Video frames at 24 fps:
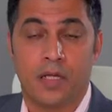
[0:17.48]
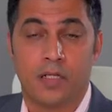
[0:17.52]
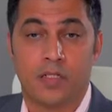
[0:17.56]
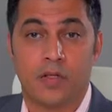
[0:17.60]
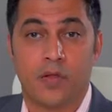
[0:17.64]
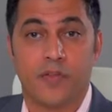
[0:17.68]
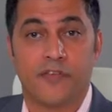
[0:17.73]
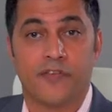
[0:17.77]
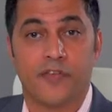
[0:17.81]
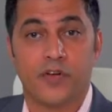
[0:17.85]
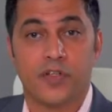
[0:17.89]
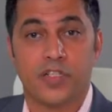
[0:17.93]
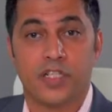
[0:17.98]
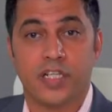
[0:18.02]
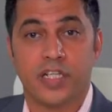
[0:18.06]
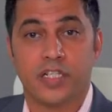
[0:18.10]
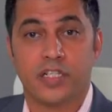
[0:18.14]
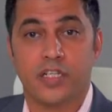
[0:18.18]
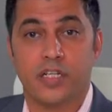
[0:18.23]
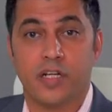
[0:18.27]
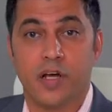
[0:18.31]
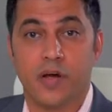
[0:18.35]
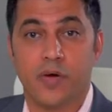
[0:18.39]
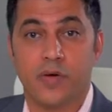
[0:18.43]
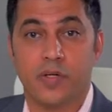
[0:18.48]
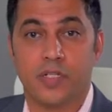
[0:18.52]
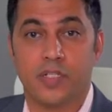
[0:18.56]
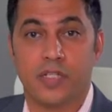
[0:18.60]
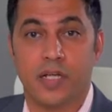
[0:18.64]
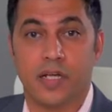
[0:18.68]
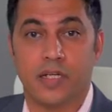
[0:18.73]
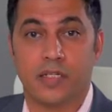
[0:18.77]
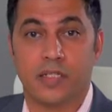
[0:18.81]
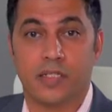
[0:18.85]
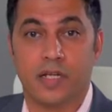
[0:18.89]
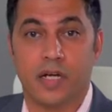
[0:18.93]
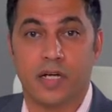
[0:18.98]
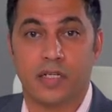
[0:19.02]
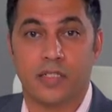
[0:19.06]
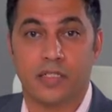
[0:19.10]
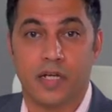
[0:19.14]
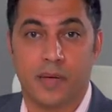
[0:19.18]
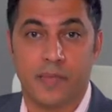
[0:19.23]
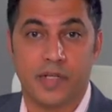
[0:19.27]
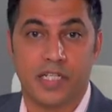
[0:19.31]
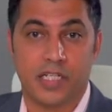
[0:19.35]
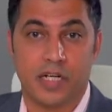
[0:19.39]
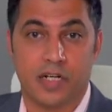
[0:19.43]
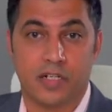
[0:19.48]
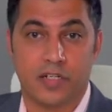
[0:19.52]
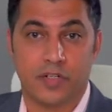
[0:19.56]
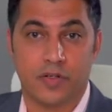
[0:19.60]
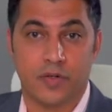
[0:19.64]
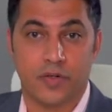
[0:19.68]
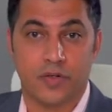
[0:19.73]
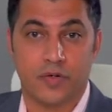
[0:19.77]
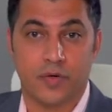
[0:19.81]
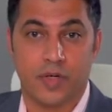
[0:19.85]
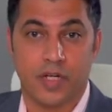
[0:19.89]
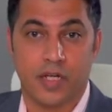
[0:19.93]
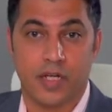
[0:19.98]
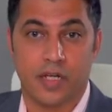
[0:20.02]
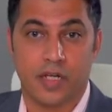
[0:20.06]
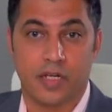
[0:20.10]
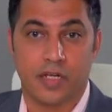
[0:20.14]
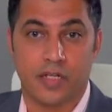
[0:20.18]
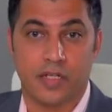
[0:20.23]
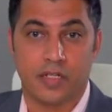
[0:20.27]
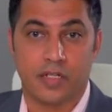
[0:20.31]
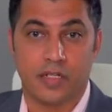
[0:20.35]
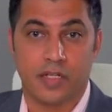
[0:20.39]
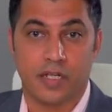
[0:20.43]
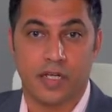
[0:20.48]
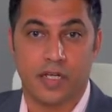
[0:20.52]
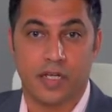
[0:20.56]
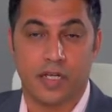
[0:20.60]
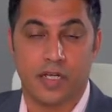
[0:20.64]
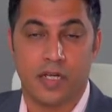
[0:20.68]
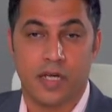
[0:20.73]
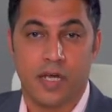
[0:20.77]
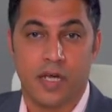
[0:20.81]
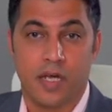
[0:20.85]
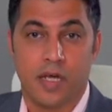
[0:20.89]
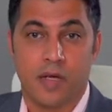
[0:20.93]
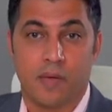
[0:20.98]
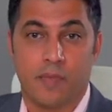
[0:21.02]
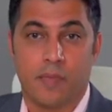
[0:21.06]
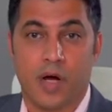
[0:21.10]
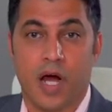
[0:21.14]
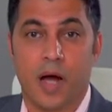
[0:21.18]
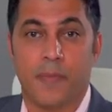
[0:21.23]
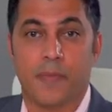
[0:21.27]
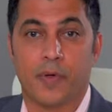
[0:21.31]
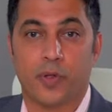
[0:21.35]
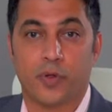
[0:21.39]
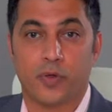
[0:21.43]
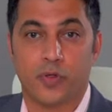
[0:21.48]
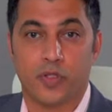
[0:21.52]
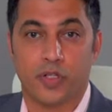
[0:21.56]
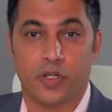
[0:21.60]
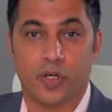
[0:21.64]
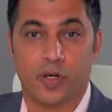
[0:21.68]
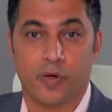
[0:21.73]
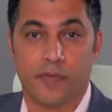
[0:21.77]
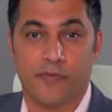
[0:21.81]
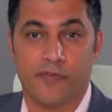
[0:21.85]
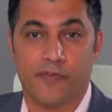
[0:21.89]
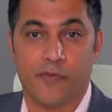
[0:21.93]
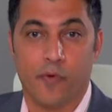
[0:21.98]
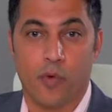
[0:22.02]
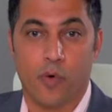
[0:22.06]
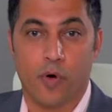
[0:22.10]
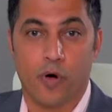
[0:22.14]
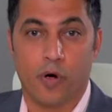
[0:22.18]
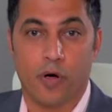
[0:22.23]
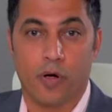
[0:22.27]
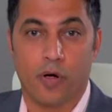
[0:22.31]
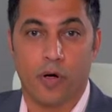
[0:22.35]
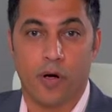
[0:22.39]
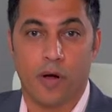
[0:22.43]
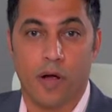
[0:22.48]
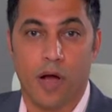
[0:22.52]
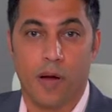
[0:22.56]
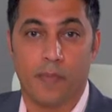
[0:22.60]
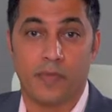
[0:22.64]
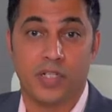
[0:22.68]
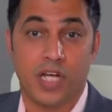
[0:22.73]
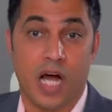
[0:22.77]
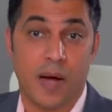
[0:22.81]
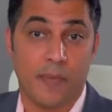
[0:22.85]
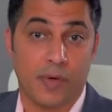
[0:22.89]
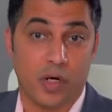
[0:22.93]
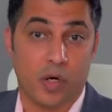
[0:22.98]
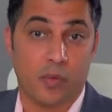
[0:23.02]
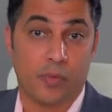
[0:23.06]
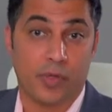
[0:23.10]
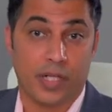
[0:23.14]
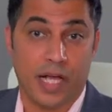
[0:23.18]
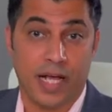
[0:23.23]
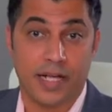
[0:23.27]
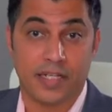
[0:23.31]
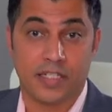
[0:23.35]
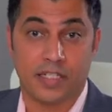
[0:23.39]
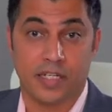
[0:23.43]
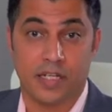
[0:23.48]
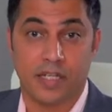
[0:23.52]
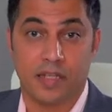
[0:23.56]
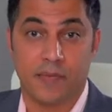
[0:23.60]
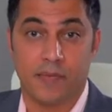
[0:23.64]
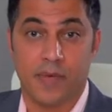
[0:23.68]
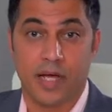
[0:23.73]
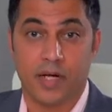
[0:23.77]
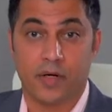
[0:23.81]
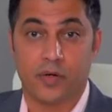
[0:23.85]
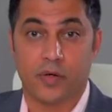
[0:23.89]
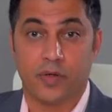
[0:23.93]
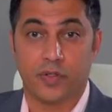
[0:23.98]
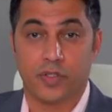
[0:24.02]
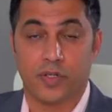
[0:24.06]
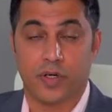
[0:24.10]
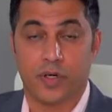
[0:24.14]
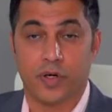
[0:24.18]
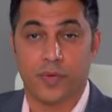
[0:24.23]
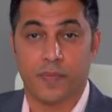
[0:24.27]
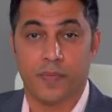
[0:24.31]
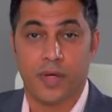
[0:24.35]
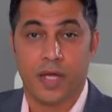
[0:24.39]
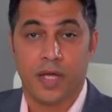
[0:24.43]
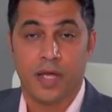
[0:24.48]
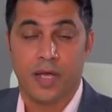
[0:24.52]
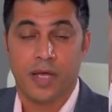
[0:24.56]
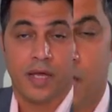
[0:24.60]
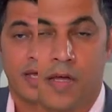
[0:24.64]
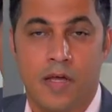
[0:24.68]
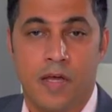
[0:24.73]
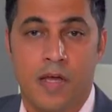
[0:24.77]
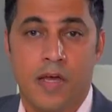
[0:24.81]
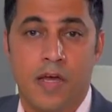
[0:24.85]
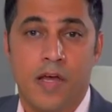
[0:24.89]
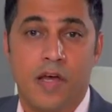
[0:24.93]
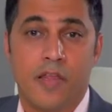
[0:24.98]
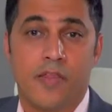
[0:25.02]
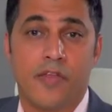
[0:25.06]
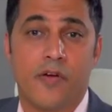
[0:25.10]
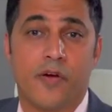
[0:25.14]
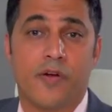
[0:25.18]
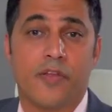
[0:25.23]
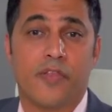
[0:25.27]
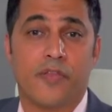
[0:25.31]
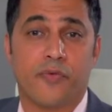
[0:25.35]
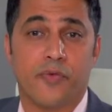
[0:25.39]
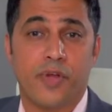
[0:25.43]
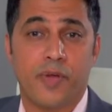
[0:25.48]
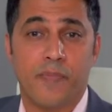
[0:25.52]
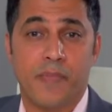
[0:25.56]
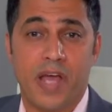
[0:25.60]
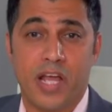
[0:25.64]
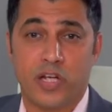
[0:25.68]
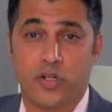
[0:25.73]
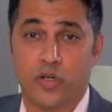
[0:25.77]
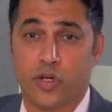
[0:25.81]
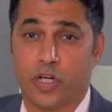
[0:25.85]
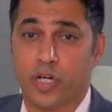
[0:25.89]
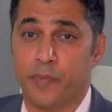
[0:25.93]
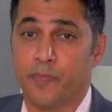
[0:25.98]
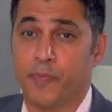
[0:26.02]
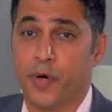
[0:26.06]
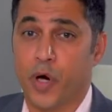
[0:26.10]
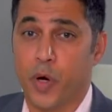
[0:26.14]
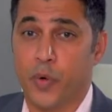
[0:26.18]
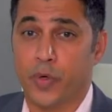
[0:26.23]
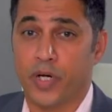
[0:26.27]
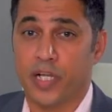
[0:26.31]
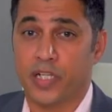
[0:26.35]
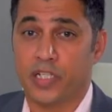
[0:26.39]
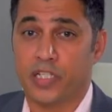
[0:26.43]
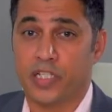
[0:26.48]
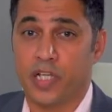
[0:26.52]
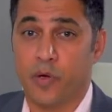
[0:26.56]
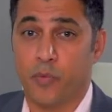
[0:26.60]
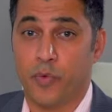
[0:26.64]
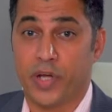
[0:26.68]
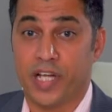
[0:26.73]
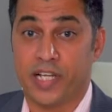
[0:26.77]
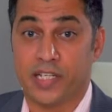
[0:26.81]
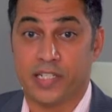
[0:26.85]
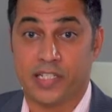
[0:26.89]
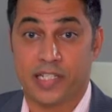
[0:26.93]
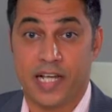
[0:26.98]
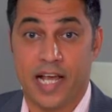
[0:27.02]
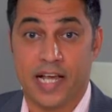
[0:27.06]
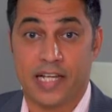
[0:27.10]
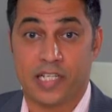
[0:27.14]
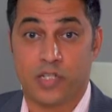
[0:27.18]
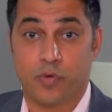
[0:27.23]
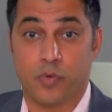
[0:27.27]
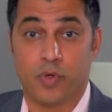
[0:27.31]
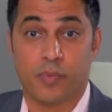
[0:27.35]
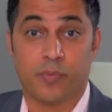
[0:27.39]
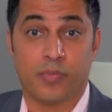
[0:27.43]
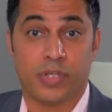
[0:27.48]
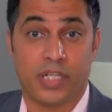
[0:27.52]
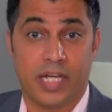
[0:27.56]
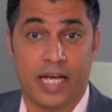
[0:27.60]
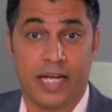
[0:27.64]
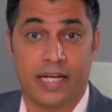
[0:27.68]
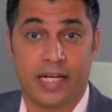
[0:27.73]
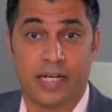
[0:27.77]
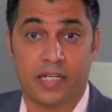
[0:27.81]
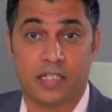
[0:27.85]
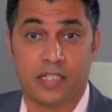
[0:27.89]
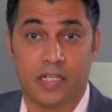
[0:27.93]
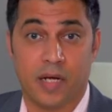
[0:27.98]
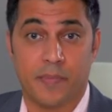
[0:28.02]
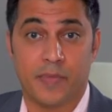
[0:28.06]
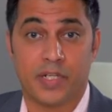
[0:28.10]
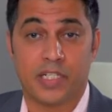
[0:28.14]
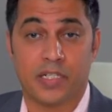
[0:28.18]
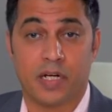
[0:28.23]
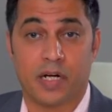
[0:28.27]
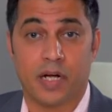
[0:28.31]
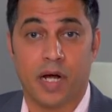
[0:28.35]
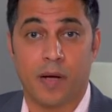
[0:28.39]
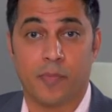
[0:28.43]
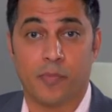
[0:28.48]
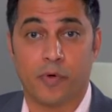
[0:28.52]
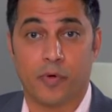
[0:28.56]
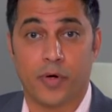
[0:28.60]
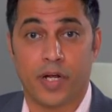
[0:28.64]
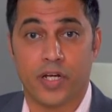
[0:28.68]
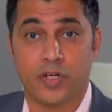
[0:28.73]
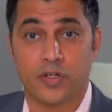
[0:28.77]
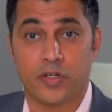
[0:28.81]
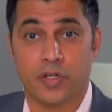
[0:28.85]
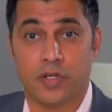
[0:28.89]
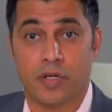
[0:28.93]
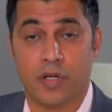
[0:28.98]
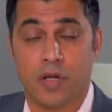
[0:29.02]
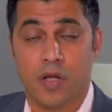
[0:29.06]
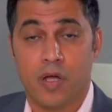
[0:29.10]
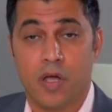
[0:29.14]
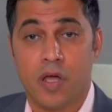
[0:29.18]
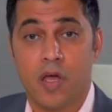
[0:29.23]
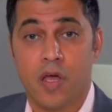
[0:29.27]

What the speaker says: So the first thing to know is that tummy tuck surgery is the popular term for abdominoplasty, the medical term. There are three major components that we assess when planning a tummy tuck operation.